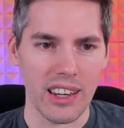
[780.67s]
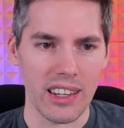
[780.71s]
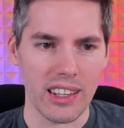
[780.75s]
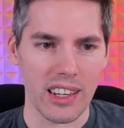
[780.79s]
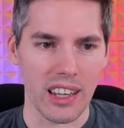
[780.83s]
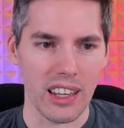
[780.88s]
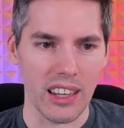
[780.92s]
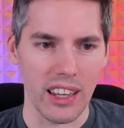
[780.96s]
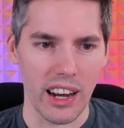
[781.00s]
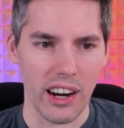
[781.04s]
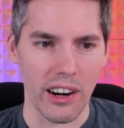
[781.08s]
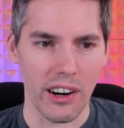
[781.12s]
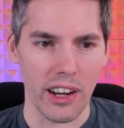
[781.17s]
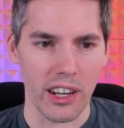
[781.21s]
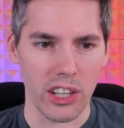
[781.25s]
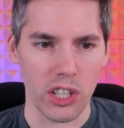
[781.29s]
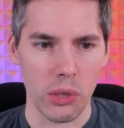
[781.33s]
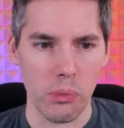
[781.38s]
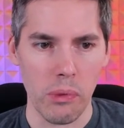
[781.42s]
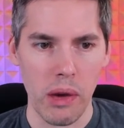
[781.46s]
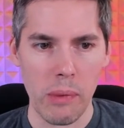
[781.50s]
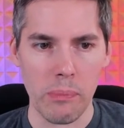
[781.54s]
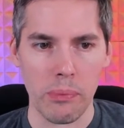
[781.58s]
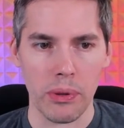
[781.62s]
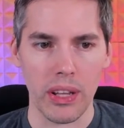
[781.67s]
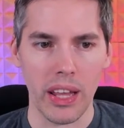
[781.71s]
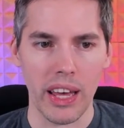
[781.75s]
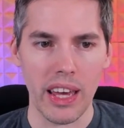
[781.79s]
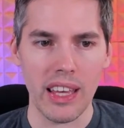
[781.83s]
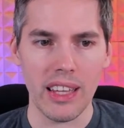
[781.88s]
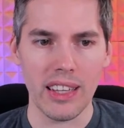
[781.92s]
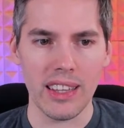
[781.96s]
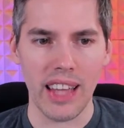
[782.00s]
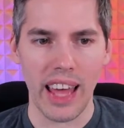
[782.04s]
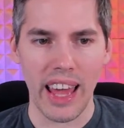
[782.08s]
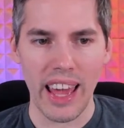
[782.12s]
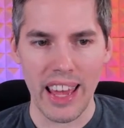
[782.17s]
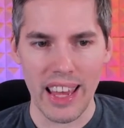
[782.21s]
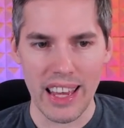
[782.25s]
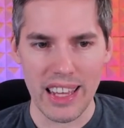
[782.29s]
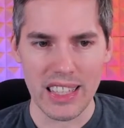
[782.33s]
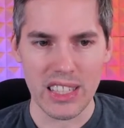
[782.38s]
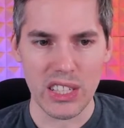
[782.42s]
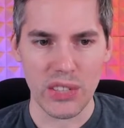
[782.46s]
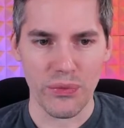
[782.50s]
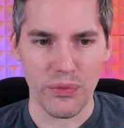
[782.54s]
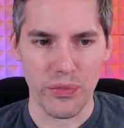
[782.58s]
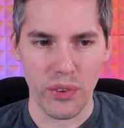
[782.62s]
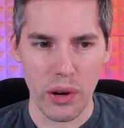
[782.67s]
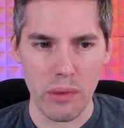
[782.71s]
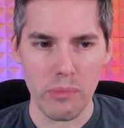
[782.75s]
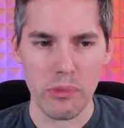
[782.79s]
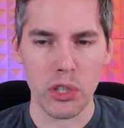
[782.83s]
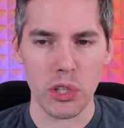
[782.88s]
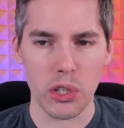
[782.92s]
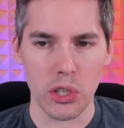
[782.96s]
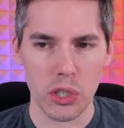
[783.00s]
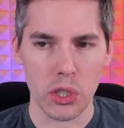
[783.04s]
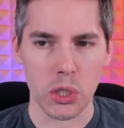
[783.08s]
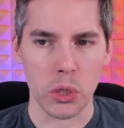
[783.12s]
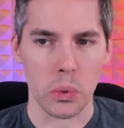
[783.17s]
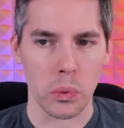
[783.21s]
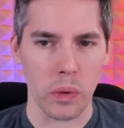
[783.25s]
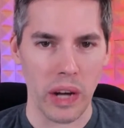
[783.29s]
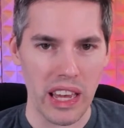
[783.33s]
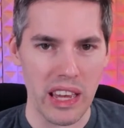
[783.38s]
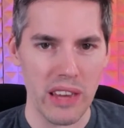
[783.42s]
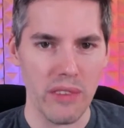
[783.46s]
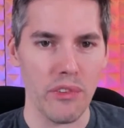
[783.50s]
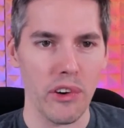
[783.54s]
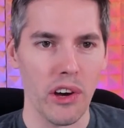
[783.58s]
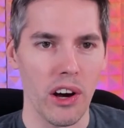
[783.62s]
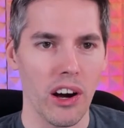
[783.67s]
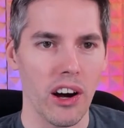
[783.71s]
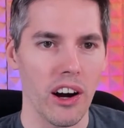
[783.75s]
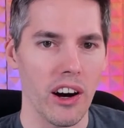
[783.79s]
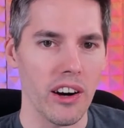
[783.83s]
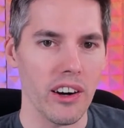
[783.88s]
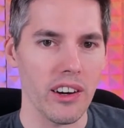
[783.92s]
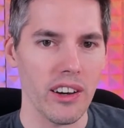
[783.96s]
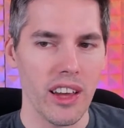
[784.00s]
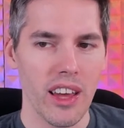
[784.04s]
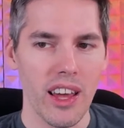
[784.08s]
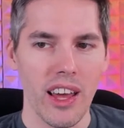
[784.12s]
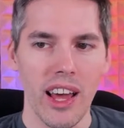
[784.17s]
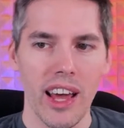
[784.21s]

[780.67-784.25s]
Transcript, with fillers: Cleric. You may play lands from your graveyard.